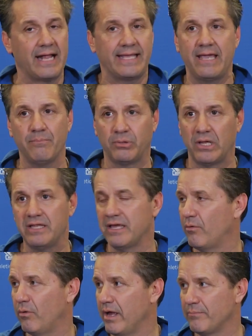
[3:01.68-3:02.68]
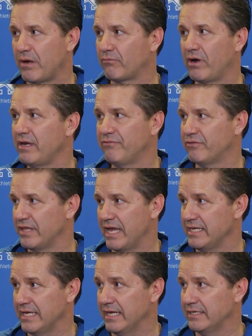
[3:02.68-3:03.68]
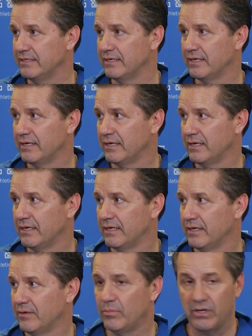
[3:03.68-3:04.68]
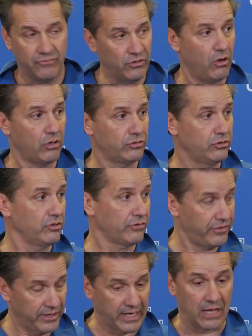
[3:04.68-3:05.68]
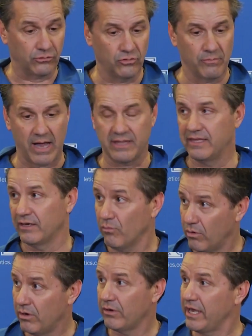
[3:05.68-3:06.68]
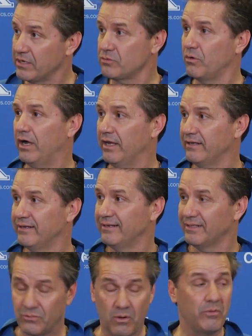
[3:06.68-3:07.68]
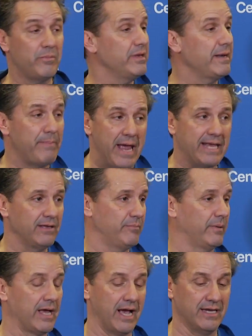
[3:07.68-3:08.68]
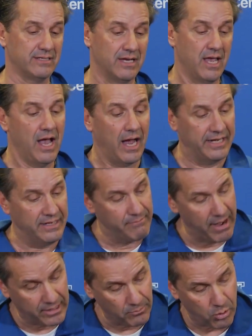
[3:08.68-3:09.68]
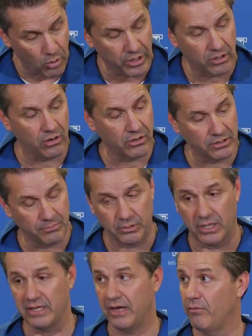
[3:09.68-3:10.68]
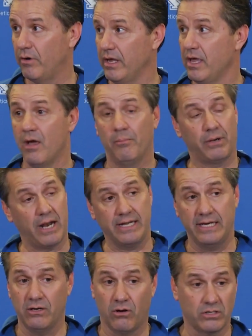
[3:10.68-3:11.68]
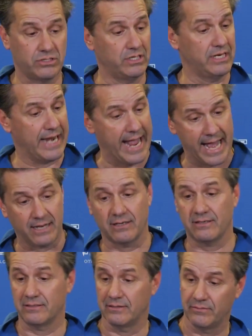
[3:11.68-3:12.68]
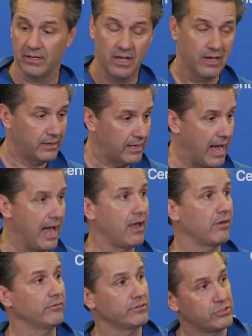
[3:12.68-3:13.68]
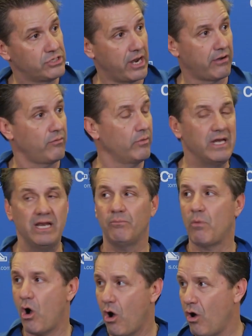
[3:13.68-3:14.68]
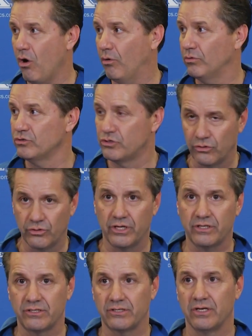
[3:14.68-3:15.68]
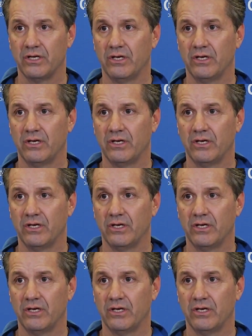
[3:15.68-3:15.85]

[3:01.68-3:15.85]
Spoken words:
I can't play that way. I'm not ready for that yet. But if you all do your thing, I'll do my thing. Well, guess what? That's what we've been begging for, guys. I need my point guard to play that way. But I need Archie and Alex and Kyle and Jared. We need them all. Julius,